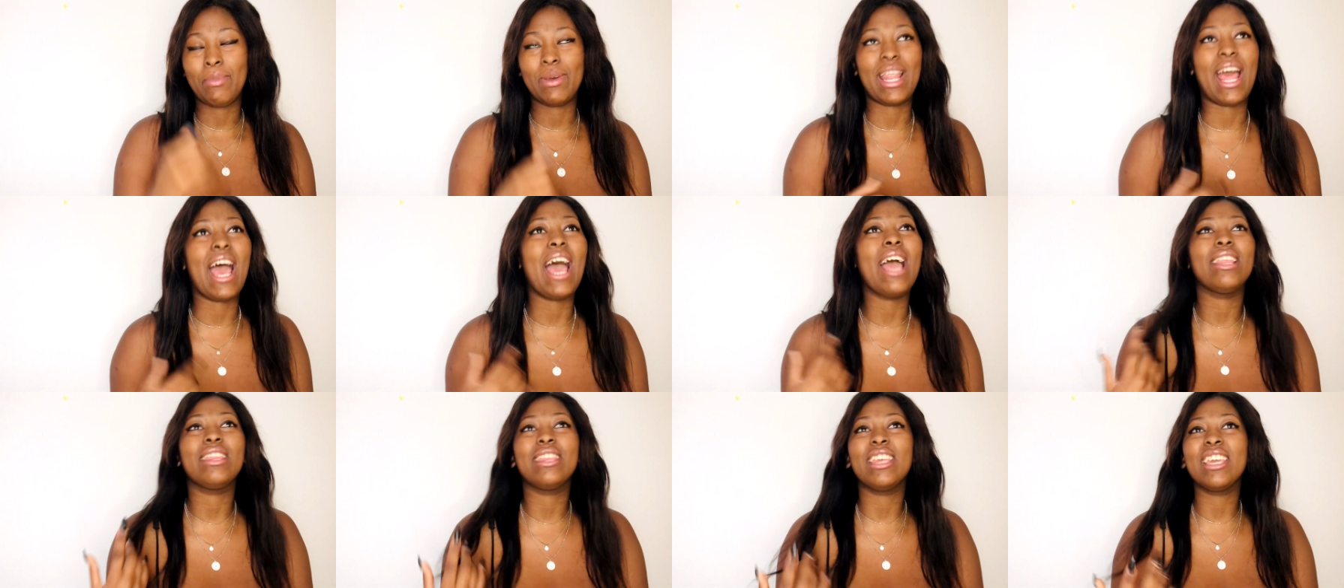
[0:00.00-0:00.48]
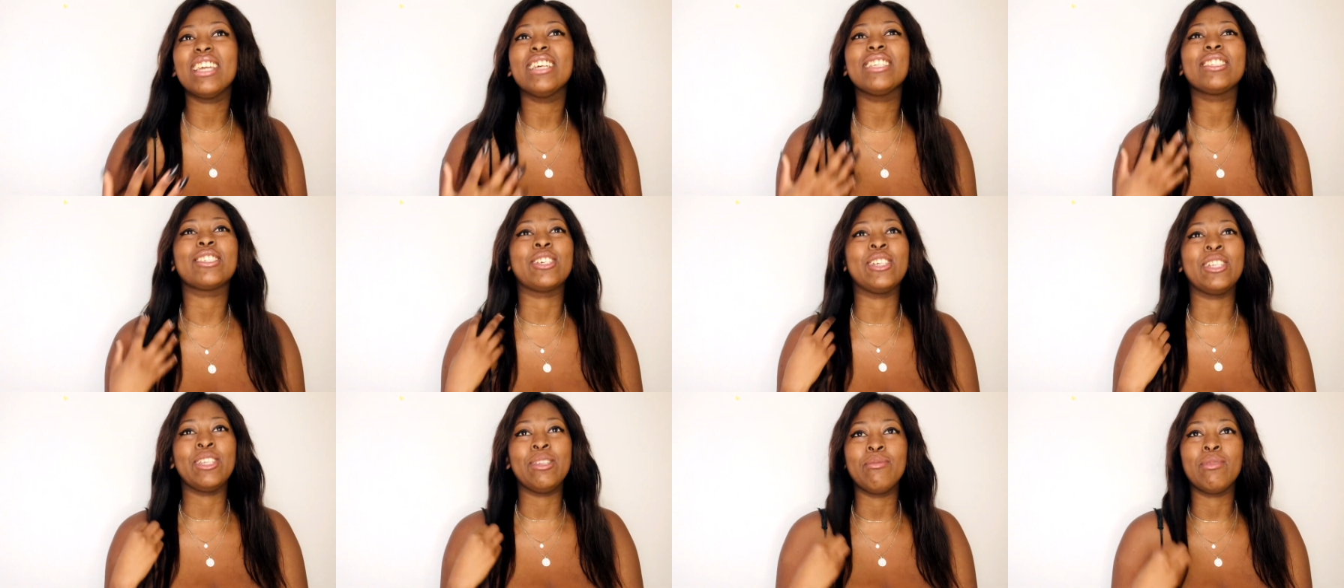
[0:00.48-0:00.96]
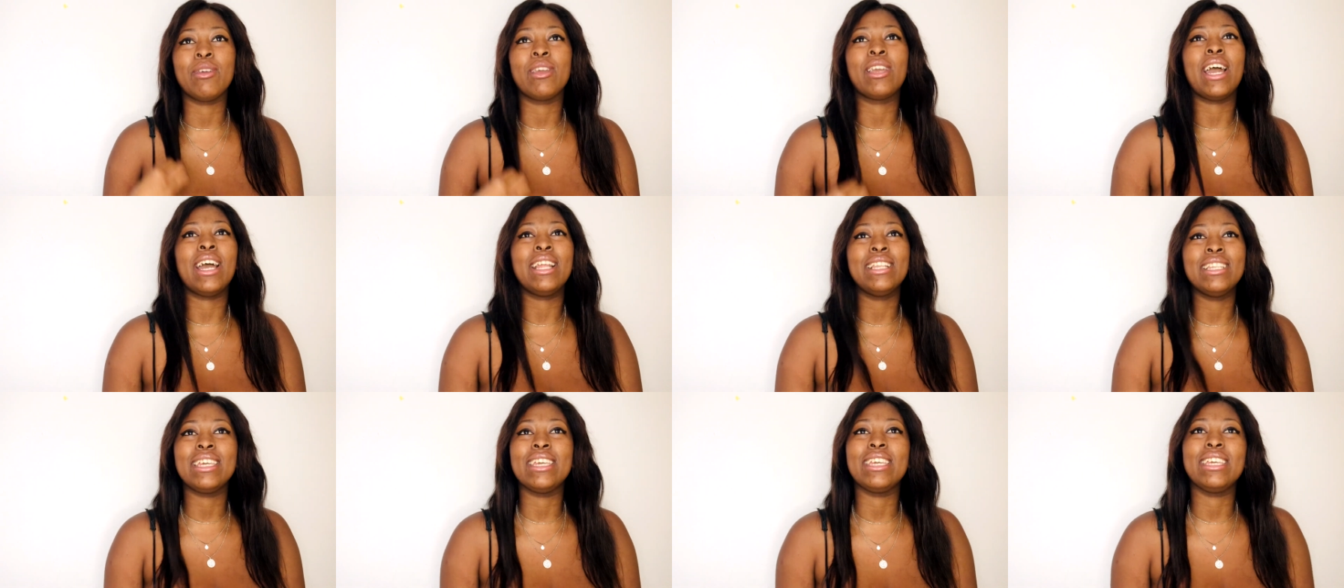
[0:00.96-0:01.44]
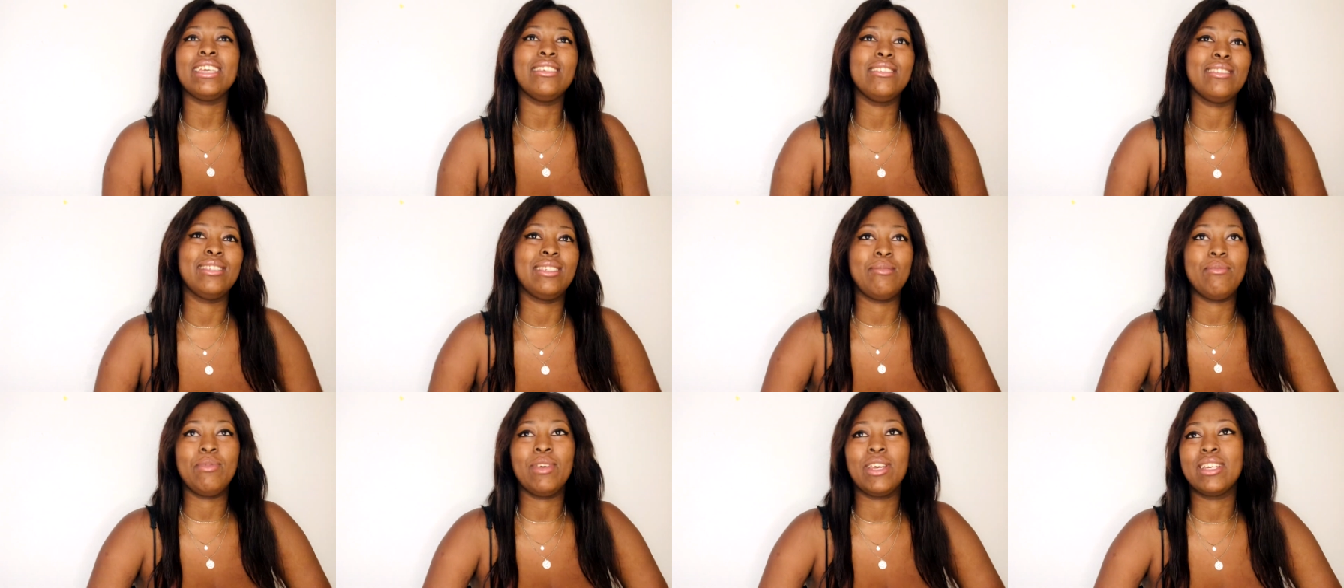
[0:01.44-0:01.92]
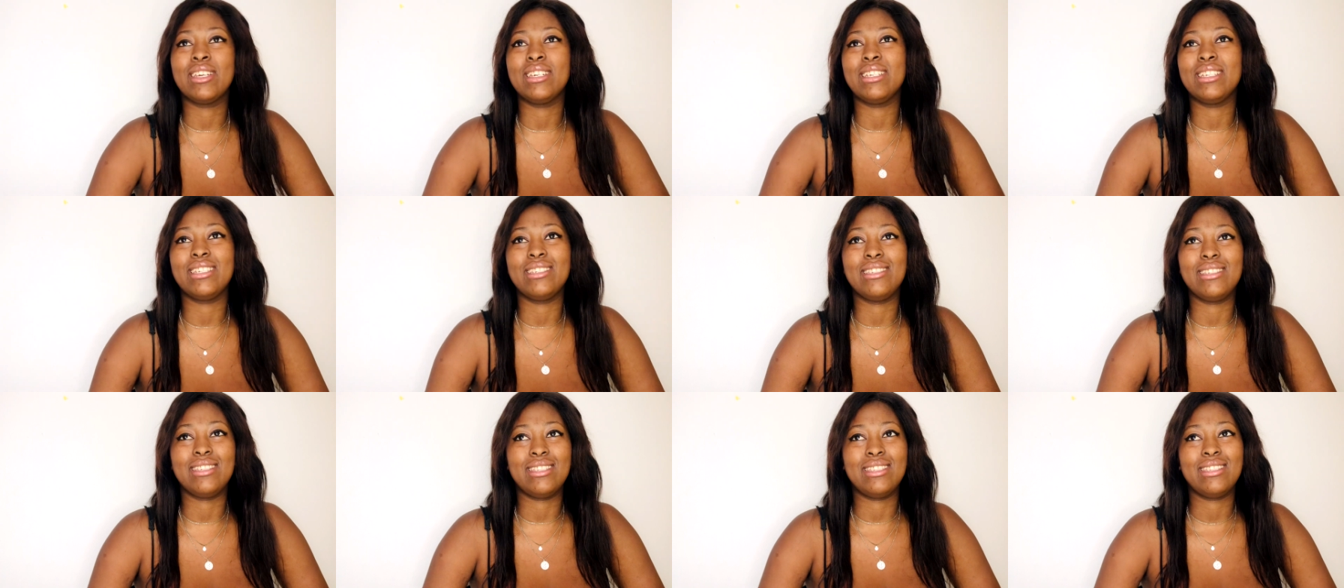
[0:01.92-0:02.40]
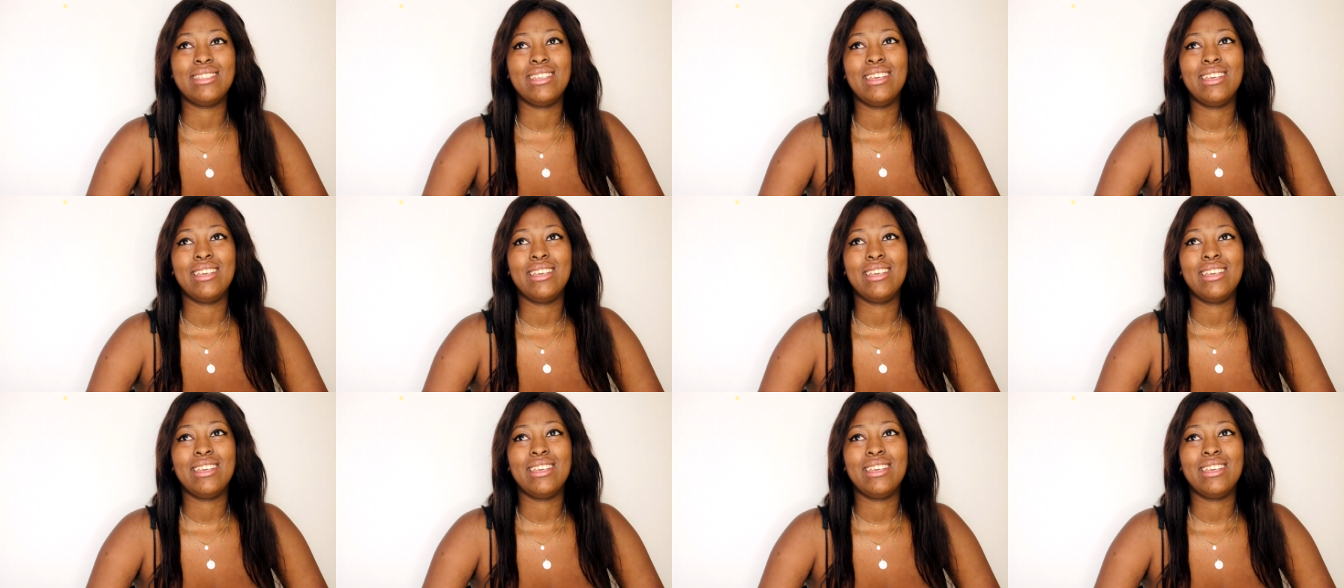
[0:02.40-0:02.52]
But I think it's gonna be kind of easy because,